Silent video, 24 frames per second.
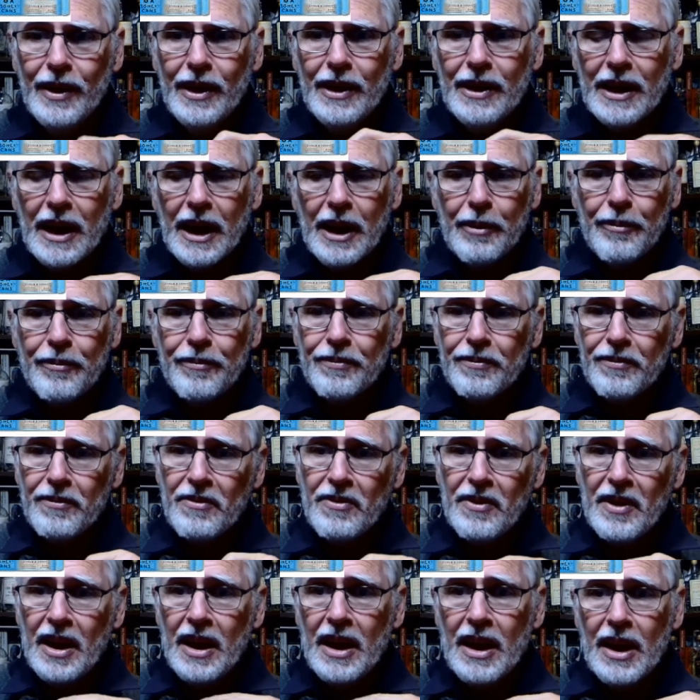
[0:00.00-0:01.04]
Now,
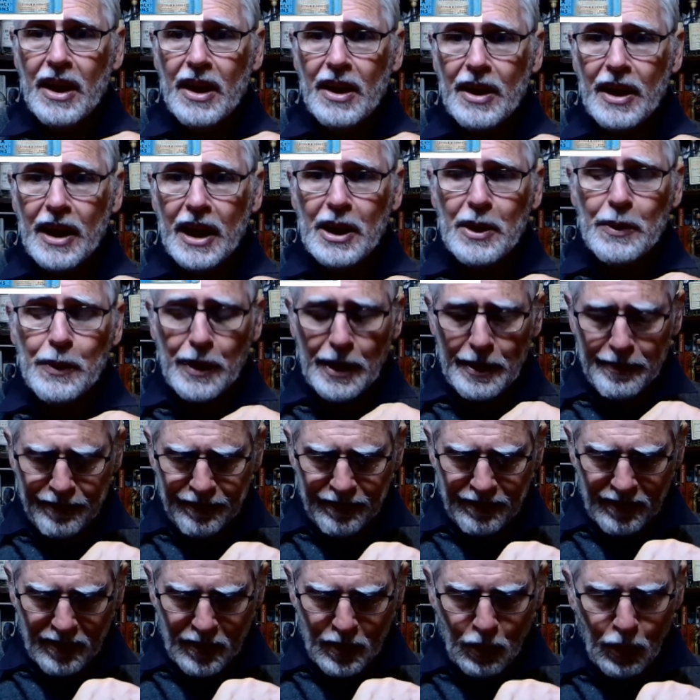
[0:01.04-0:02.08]
the other one,
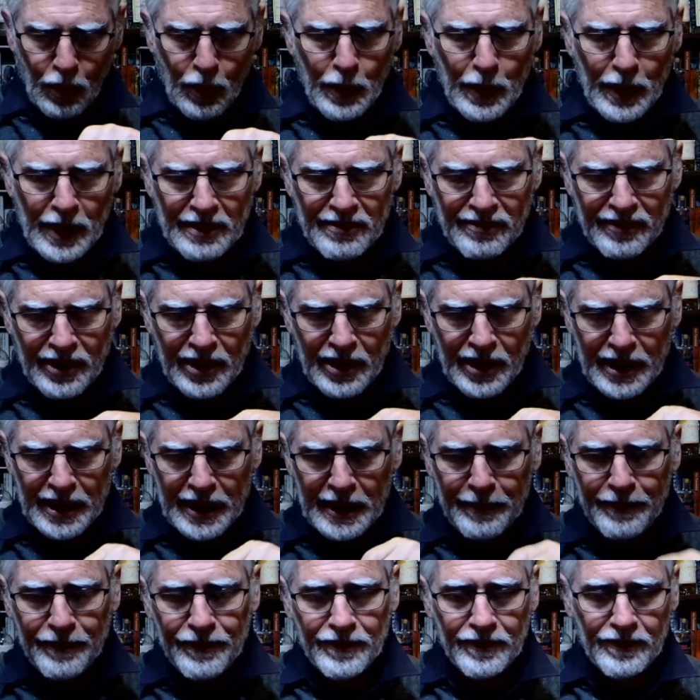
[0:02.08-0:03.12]
the Woolworths
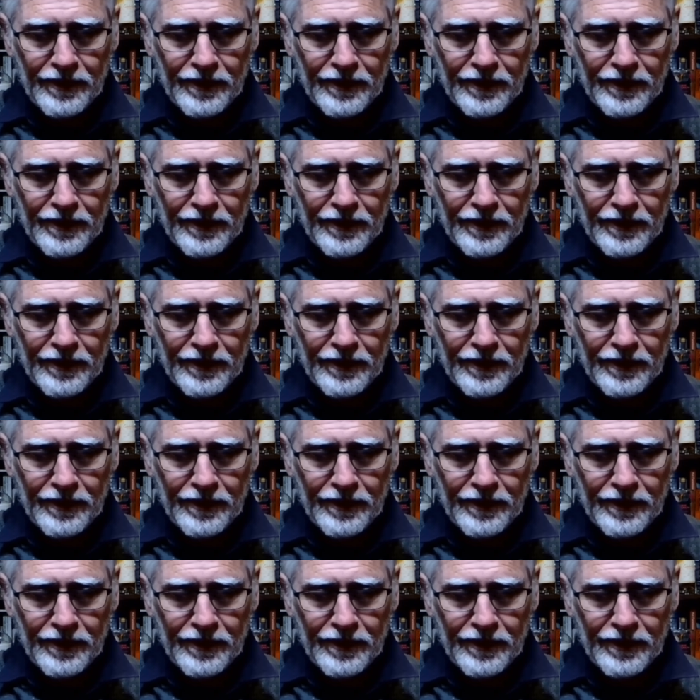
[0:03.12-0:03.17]
variety,